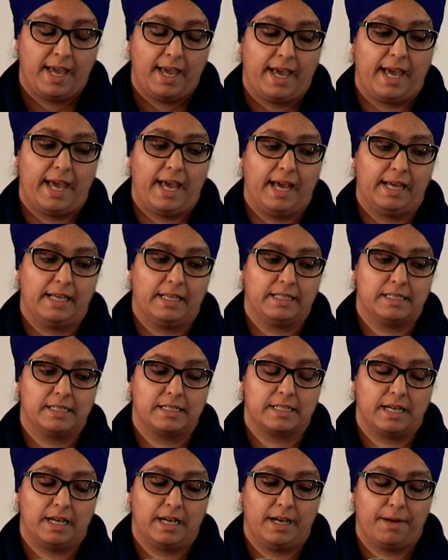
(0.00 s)
And
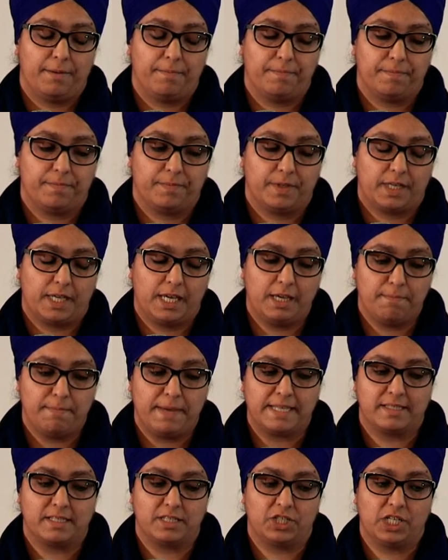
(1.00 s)
the key
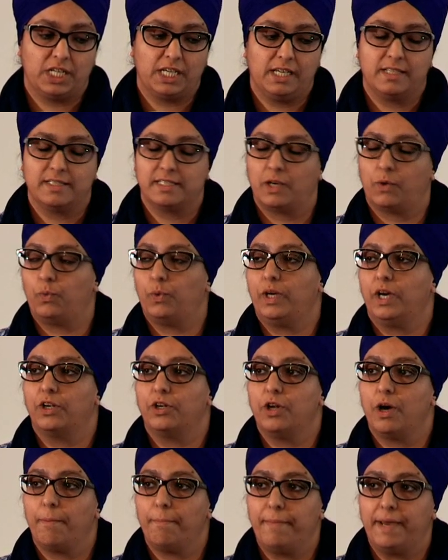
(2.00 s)
message here is that we are
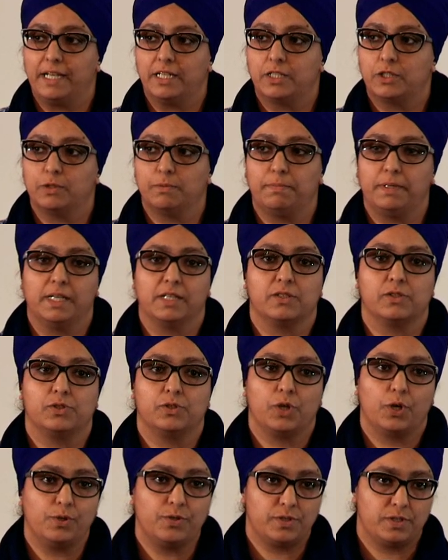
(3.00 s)
not meant to be
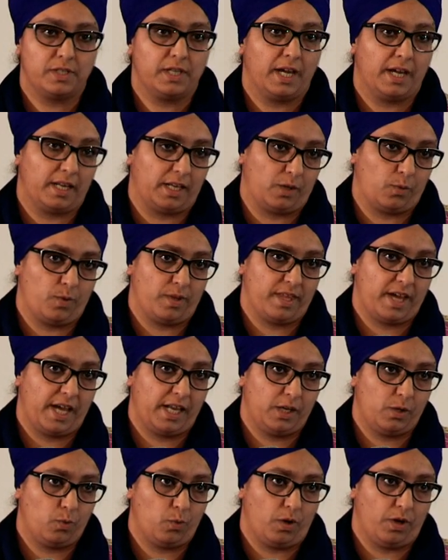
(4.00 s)
associating with
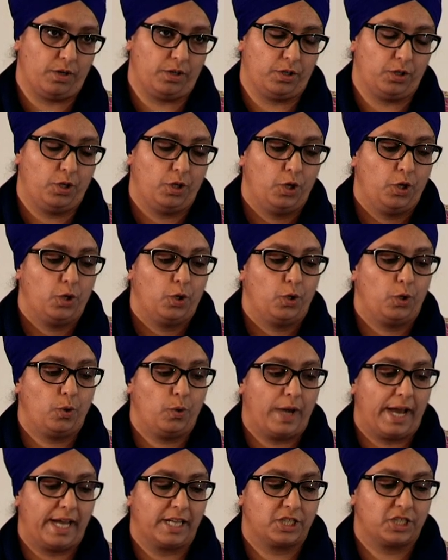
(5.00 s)
anyone who
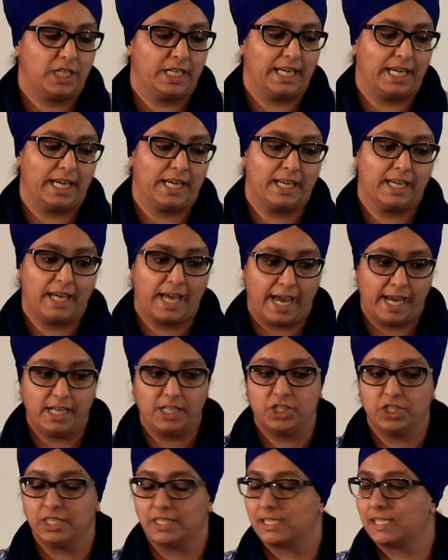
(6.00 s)
actually
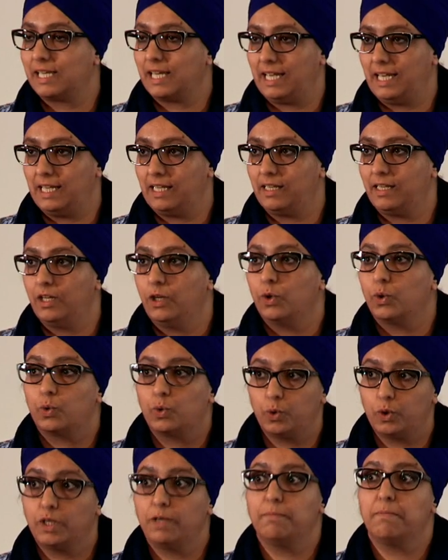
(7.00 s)
engages in
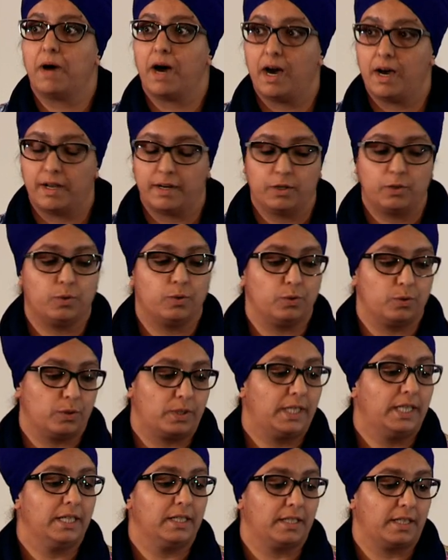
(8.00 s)
gurimar, or
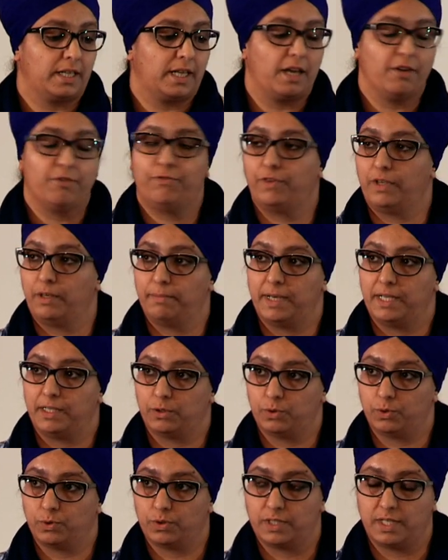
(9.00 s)
killing a female
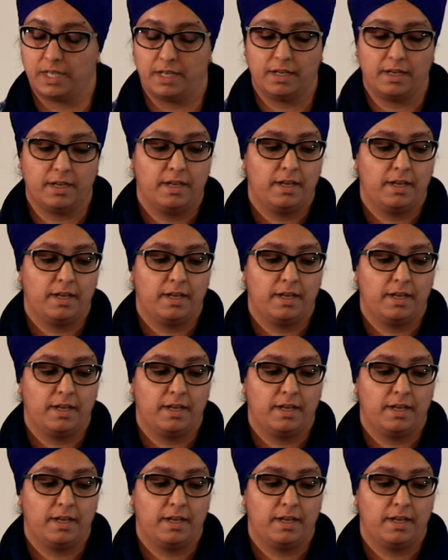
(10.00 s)
daughter.